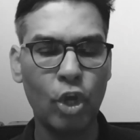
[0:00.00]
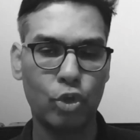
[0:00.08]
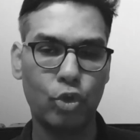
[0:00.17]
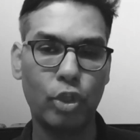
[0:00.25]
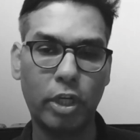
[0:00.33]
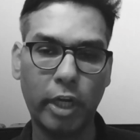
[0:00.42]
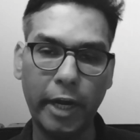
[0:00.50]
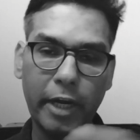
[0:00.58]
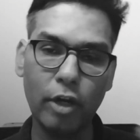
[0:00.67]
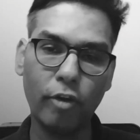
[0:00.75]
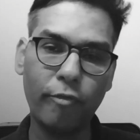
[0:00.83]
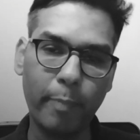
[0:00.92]
So the
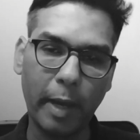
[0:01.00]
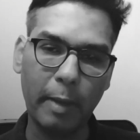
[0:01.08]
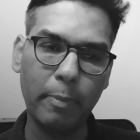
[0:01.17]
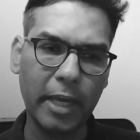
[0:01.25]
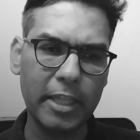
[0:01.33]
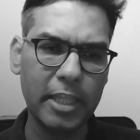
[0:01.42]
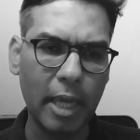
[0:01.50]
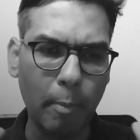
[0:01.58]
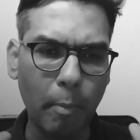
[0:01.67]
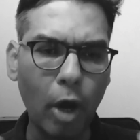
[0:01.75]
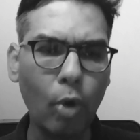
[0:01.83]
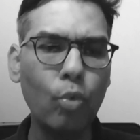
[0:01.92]
kind of pipeline, the
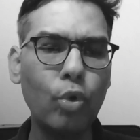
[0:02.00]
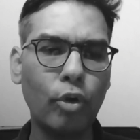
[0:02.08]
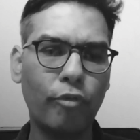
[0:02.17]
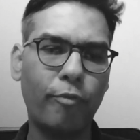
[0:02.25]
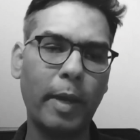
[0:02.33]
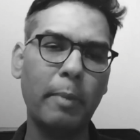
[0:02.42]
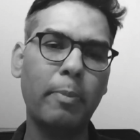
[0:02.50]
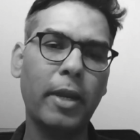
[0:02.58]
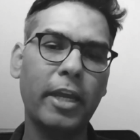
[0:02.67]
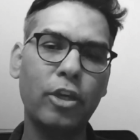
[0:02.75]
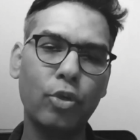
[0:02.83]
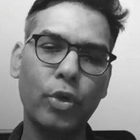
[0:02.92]
amount of
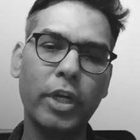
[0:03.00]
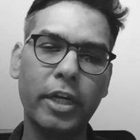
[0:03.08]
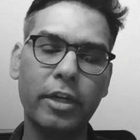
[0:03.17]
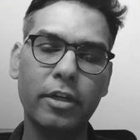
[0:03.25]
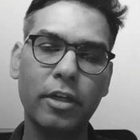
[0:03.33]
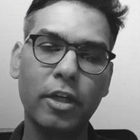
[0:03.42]
pipeline you need